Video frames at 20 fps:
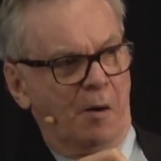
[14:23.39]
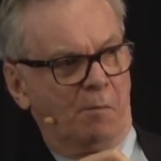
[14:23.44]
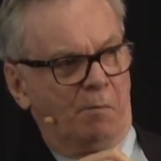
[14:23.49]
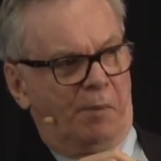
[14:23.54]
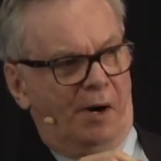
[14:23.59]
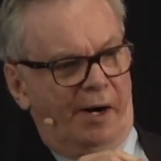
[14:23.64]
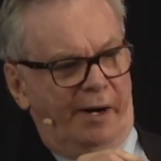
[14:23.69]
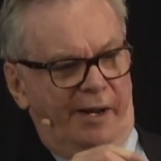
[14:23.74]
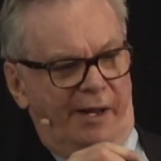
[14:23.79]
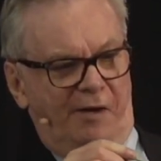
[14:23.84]

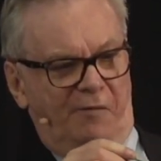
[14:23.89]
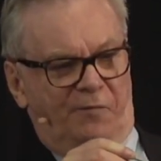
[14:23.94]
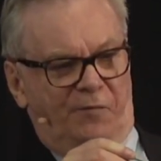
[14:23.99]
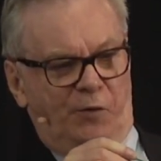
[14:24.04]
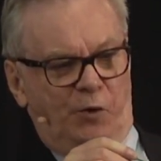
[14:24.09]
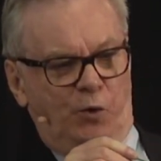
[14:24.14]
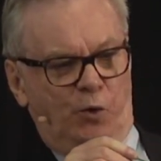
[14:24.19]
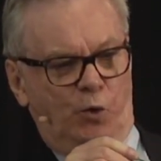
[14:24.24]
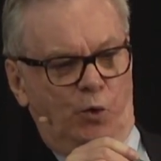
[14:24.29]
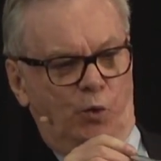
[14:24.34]
But if
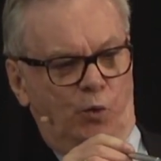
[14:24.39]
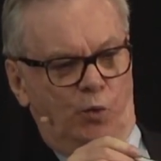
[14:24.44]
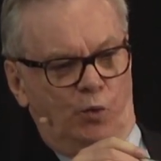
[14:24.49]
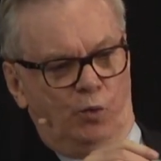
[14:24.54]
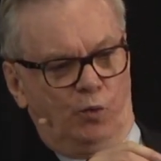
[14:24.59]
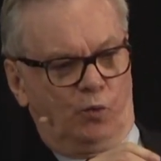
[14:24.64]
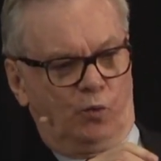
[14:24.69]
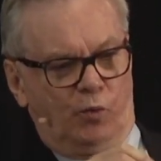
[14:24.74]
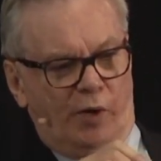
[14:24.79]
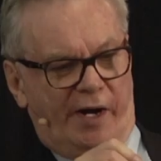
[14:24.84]
you,
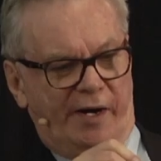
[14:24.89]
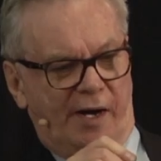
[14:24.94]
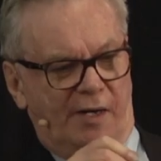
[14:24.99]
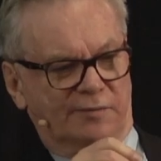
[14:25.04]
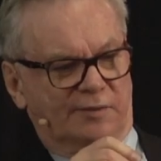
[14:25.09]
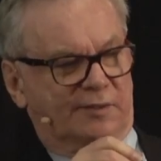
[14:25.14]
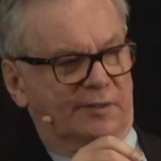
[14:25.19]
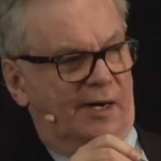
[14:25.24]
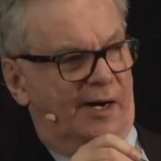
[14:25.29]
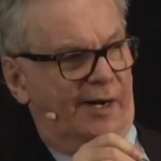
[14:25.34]
right
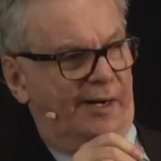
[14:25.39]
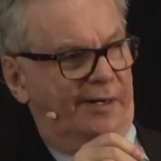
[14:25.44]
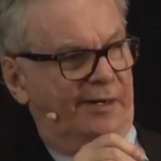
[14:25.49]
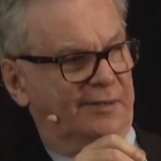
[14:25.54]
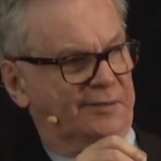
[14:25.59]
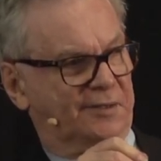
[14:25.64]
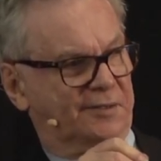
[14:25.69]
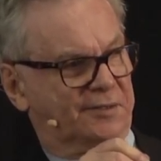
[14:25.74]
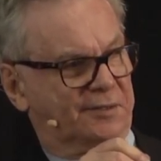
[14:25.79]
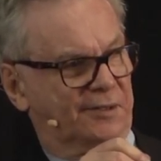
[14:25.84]
outside
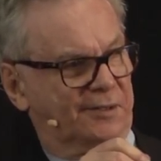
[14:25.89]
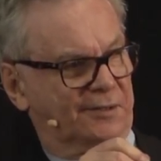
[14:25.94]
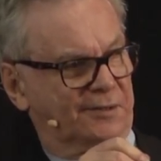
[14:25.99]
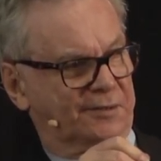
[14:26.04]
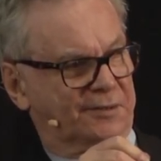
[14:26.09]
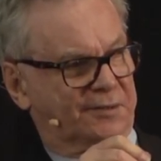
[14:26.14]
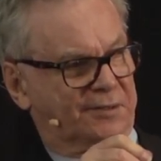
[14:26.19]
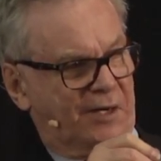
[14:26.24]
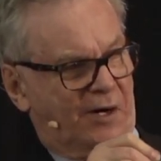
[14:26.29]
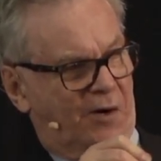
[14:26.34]
is this little
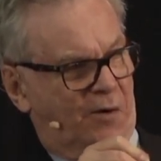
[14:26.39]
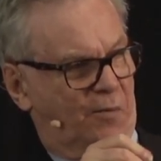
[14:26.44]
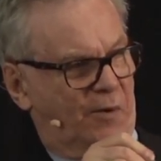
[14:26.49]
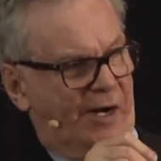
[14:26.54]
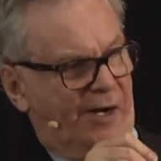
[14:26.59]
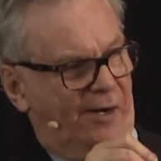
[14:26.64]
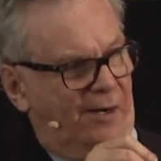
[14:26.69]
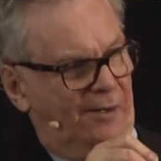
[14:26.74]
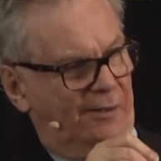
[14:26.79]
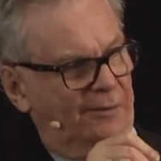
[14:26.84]

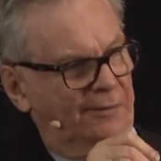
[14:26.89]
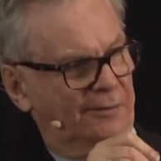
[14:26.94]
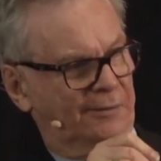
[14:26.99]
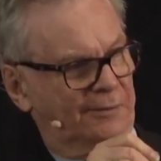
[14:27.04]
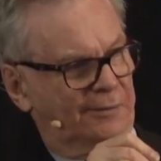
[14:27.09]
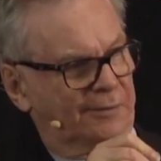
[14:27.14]
stairwell